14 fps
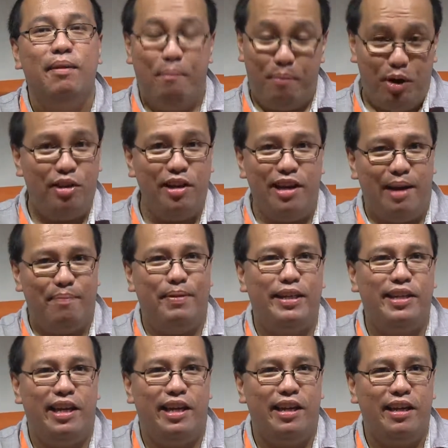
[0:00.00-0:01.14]
both in
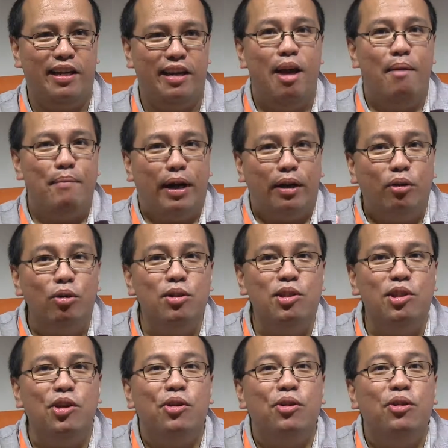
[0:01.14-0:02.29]
IPT, but
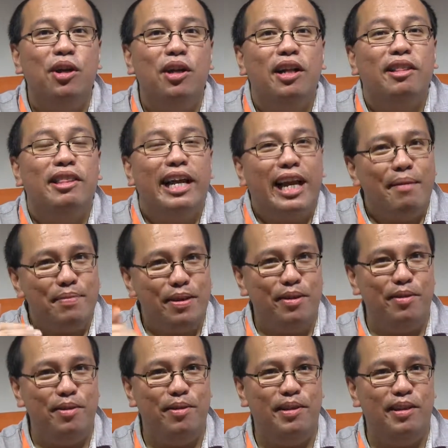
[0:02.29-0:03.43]
also that can be
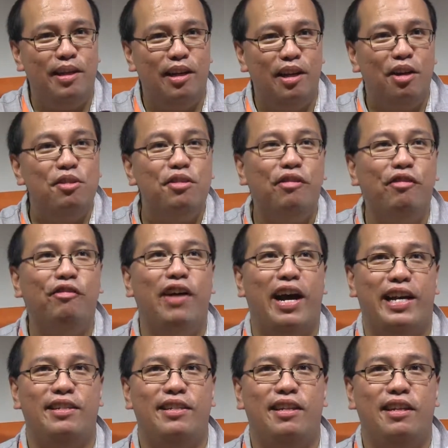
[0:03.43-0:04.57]
used to
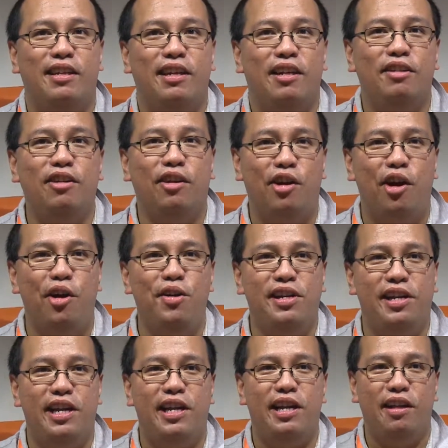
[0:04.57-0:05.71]
fight not
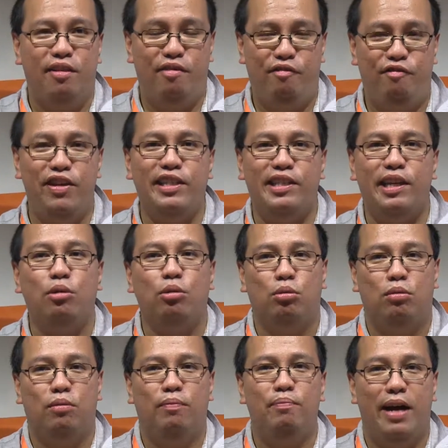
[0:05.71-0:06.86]
only the
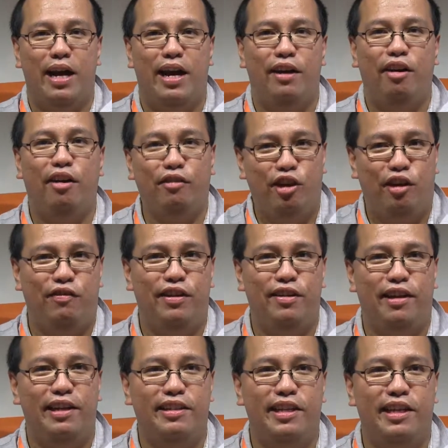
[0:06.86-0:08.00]
physical part of
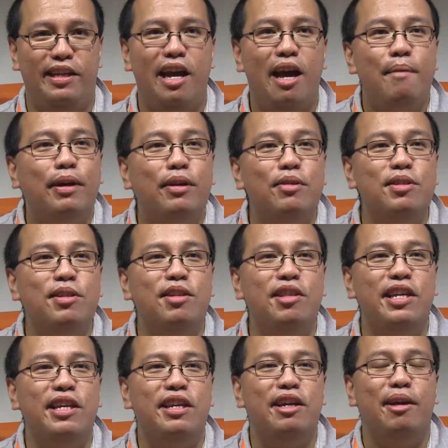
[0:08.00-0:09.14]
COVID-19, but also
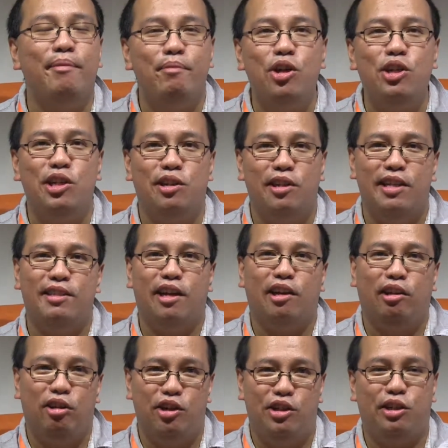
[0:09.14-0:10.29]
the emotional and
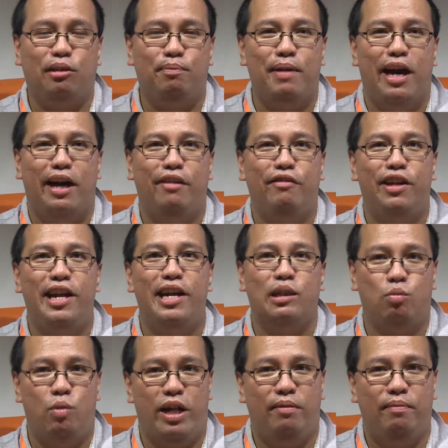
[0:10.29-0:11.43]
psychological part of it as
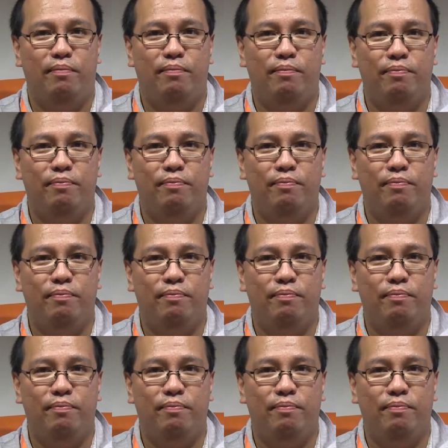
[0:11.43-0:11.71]
well.